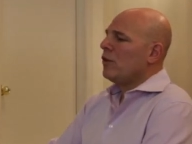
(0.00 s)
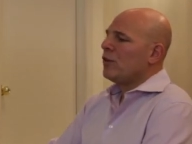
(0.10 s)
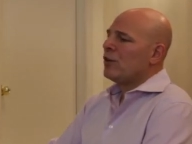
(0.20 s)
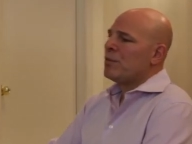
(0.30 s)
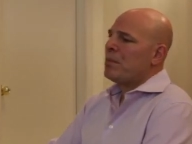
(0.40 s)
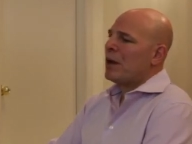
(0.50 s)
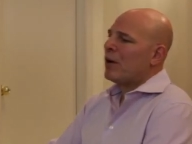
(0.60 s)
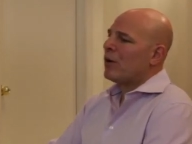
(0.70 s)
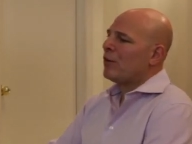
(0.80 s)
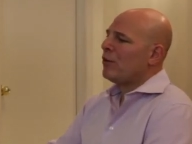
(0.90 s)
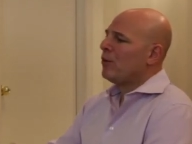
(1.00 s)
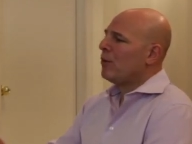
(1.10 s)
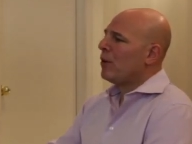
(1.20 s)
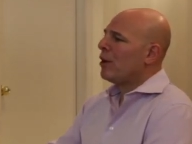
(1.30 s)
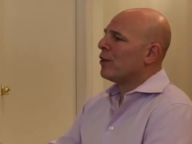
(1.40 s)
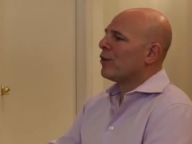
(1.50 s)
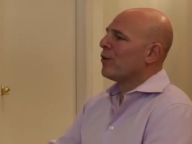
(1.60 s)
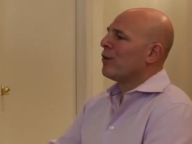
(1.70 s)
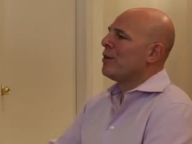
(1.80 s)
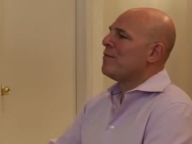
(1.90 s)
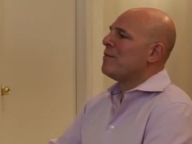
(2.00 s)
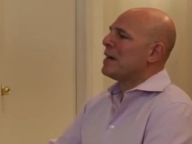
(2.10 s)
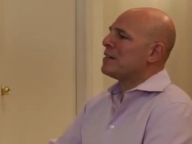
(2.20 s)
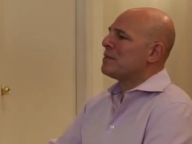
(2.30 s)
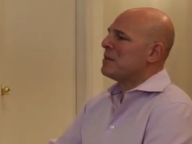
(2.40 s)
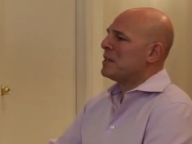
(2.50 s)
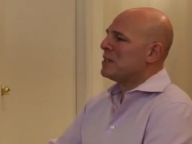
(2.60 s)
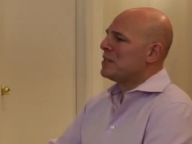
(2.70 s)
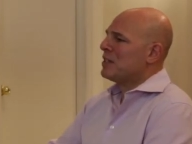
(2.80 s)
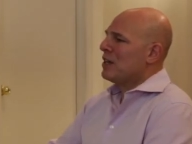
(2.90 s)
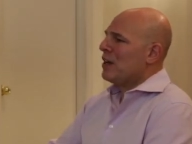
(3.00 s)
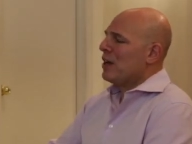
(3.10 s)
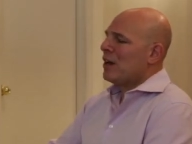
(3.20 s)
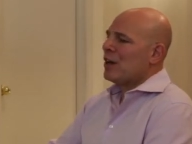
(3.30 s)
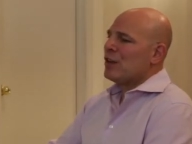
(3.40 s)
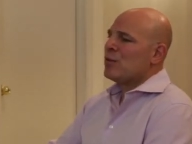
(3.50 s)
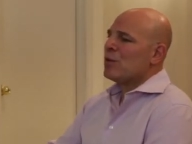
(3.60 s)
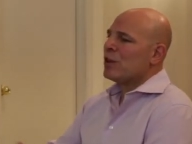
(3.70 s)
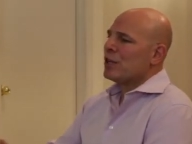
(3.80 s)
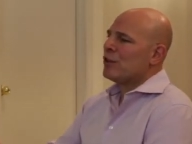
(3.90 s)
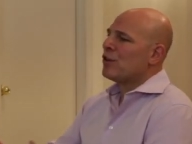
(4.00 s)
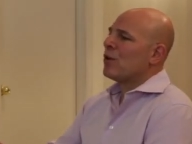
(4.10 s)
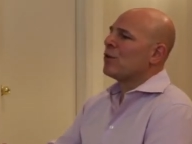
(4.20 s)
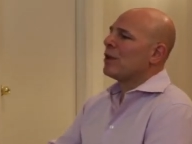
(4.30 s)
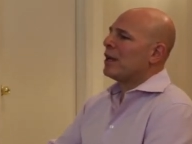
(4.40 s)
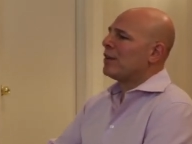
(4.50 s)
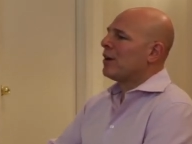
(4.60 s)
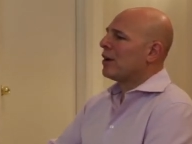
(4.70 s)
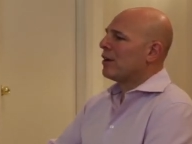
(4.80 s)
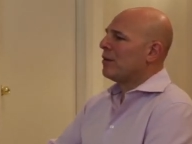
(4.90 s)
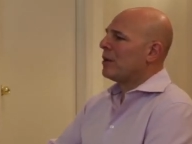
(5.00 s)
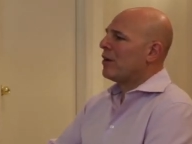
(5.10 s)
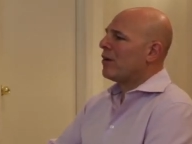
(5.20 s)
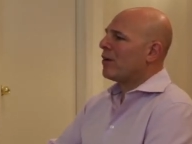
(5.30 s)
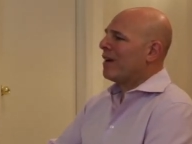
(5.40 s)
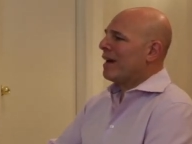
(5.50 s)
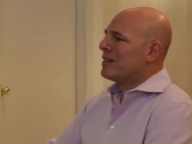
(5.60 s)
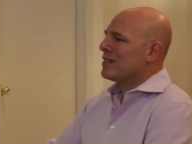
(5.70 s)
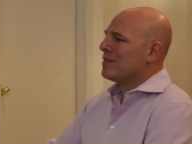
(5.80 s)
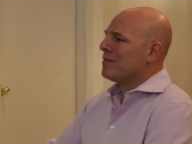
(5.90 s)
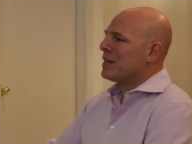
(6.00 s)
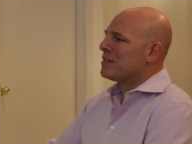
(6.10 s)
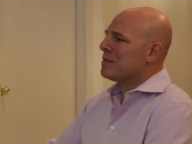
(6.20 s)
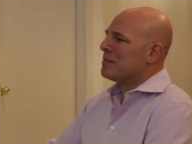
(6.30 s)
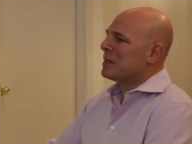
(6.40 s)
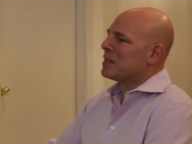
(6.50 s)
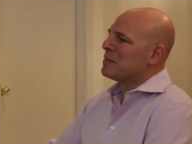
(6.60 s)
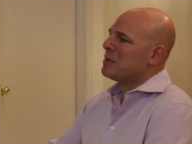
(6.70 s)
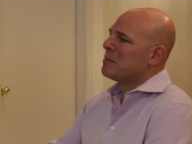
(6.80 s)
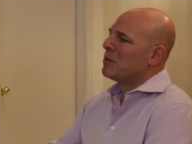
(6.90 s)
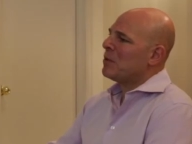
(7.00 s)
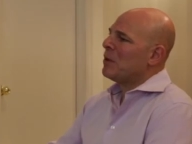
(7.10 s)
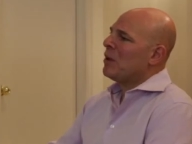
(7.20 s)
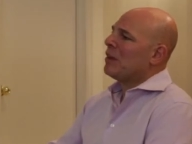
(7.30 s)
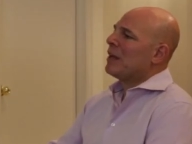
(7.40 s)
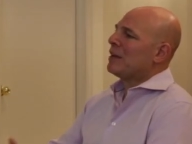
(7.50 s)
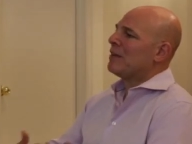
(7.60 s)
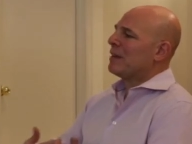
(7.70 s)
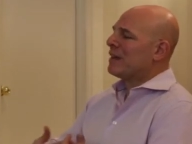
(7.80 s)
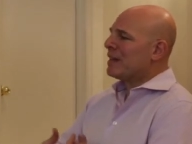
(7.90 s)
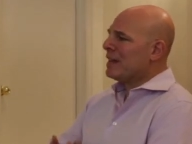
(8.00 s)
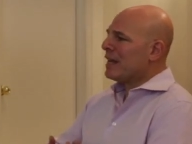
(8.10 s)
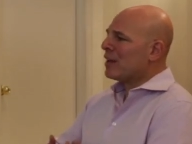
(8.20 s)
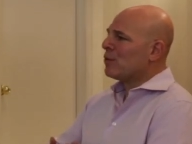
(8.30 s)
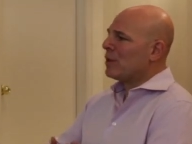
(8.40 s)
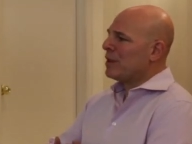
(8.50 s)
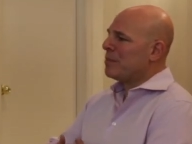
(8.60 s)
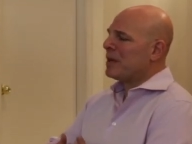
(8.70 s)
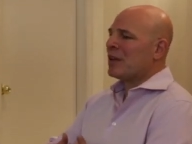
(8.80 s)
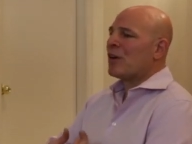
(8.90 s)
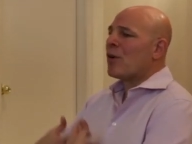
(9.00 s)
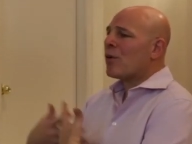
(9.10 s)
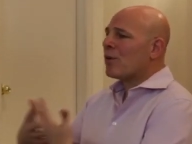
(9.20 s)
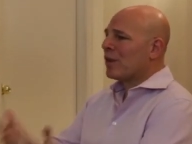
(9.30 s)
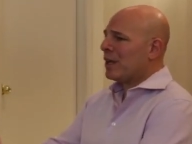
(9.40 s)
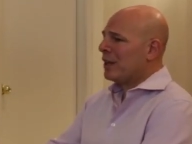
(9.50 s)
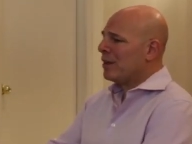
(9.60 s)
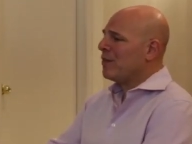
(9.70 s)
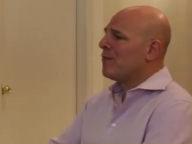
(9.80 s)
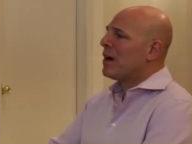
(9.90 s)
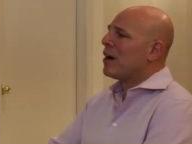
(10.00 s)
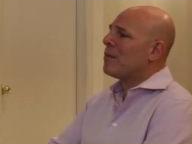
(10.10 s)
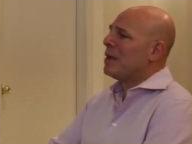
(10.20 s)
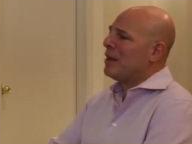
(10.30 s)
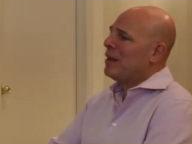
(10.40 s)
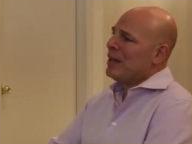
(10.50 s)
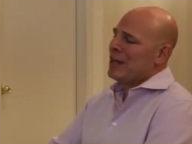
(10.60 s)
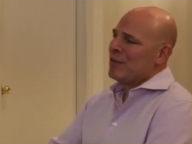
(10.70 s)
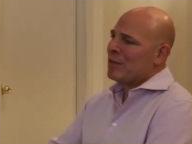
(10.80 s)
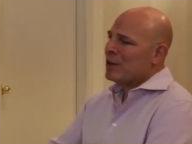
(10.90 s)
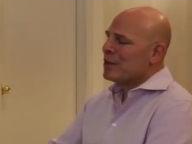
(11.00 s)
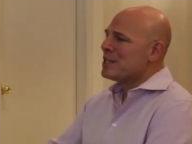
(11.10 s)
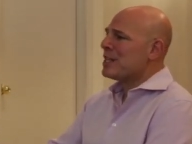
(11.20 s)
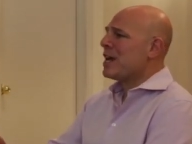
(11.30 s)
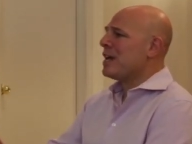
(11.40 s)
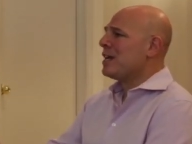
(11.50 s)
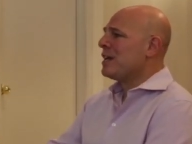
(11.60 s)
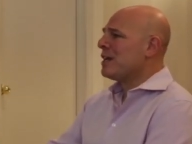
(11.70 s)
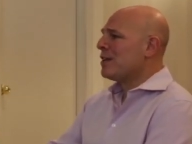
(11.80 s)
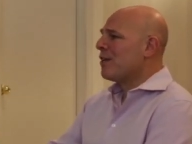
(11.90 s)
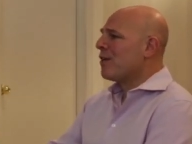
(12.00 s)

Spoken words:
So compared to other investments, you really don't like talking about art as an investment because people like to connect with it. But currently, the environment in real estate, in